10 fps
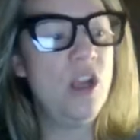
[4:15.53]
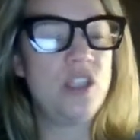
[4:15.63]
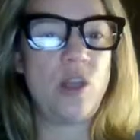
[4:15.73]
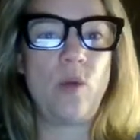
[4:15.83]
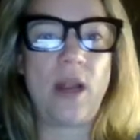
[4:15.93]

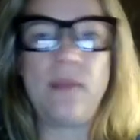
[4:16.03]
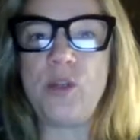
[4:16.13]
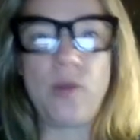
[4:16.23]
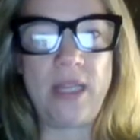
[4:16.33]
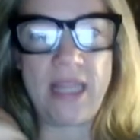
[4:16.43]
So when I'm
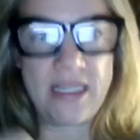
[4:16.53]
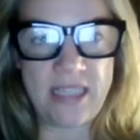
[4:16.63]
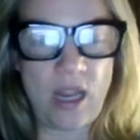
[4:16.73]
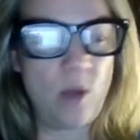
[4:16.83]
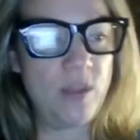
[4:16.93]
doing
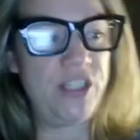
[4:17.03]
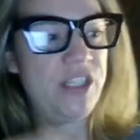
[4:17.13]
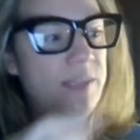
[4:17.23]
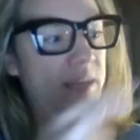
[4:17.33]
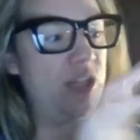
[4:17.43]
this, I always
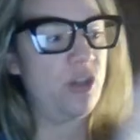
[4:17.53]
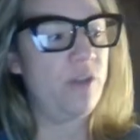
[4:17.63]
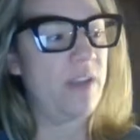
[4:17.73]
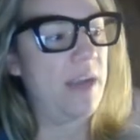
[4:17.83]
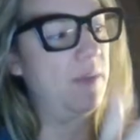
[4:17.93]
just make
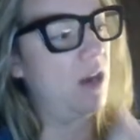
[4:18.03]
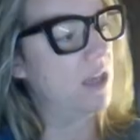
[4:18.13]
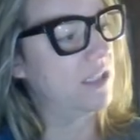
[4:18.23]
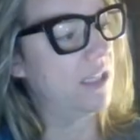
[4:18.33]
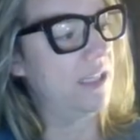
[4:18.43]
sure that I'm
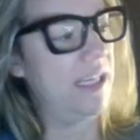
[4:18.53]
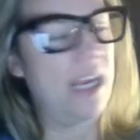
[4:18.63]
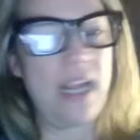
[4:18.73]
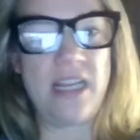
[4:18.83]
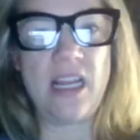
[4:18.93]
constantly
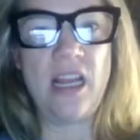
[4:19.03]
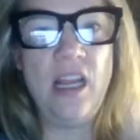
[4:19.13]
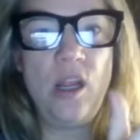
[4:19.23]
kind of